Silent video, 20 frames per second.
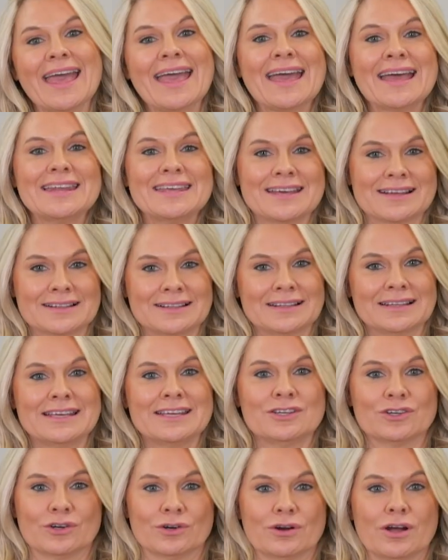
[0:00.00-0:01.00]
Any
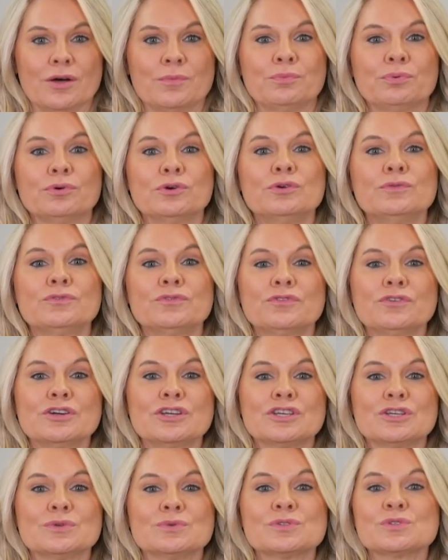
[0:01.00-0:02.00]
cleaner approved for
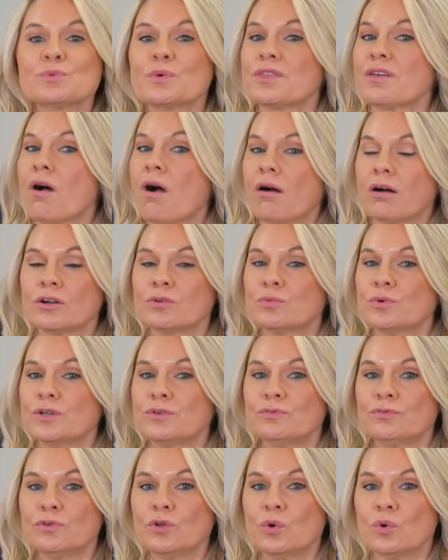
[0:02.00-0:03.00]
use with
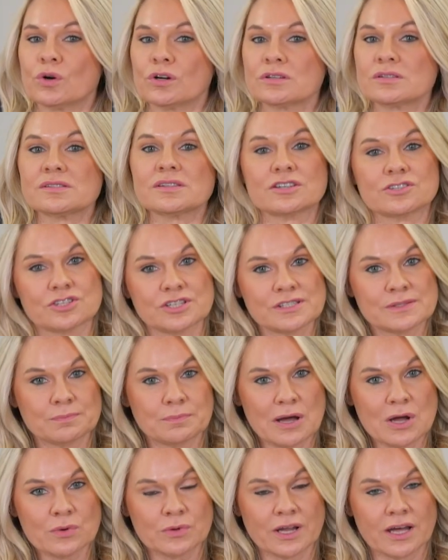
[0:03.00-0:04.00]
hardwood floors, such as
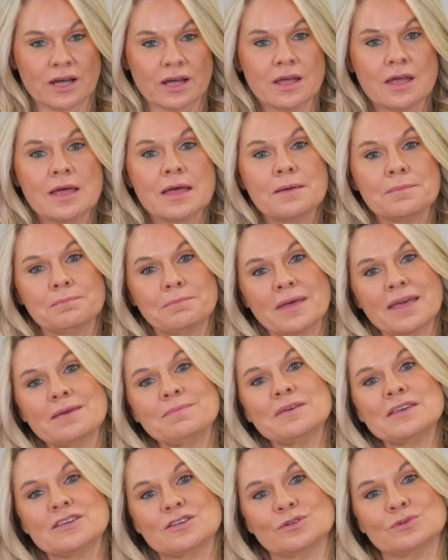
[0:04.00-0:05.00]
Bona, may
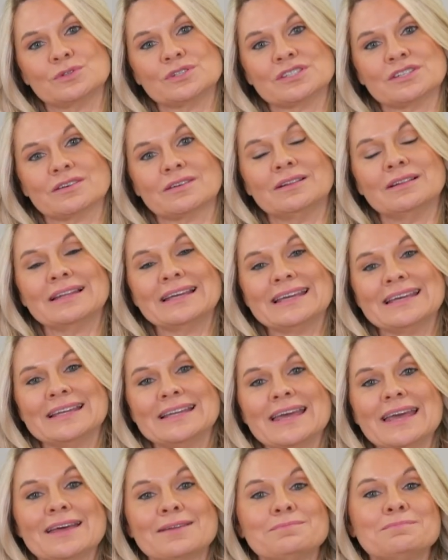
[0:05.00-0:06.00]
be used to clean
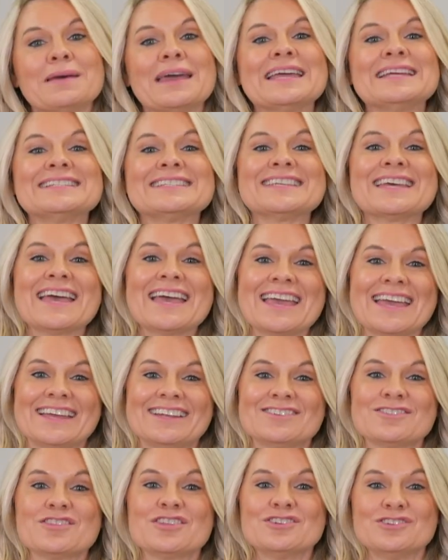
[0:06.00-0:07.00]
and
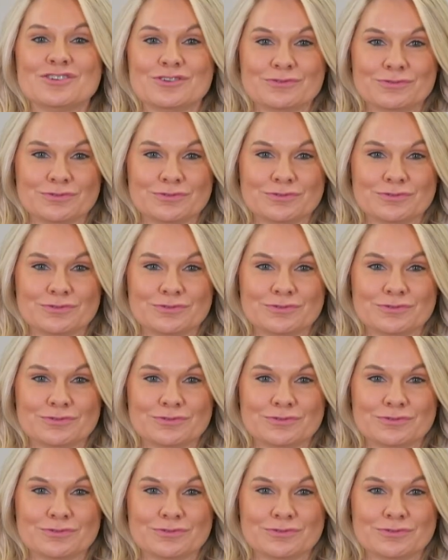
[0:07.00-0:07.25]
maintain the new